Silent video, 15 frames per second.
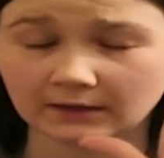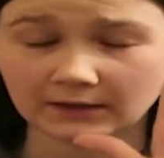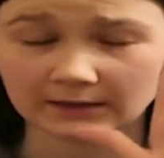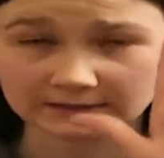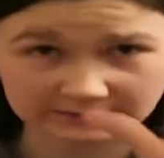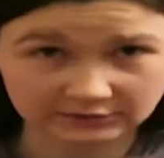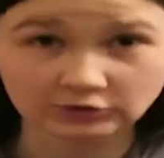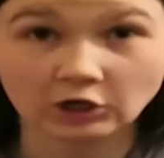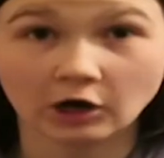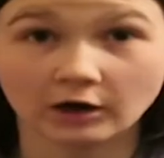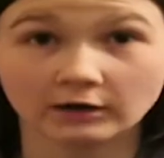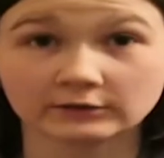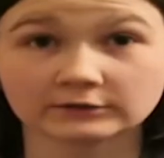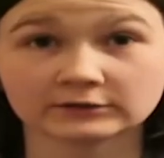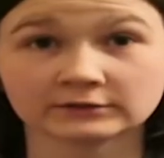It's
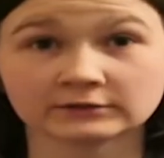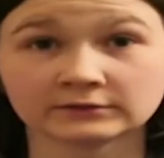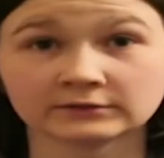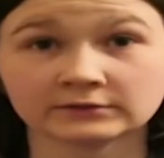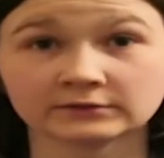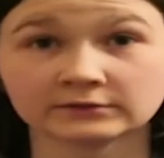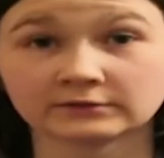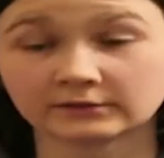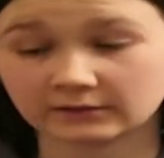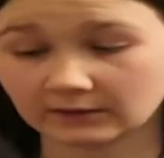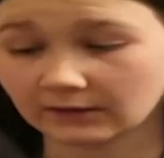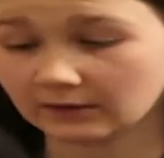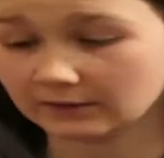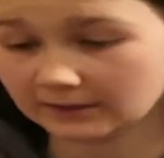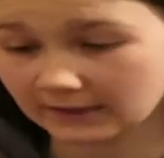not.
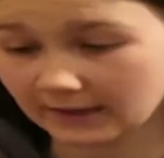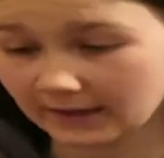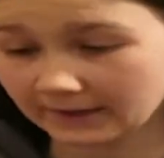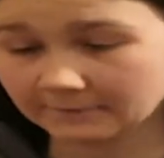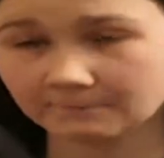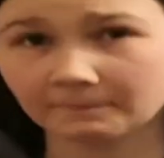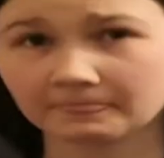Okay.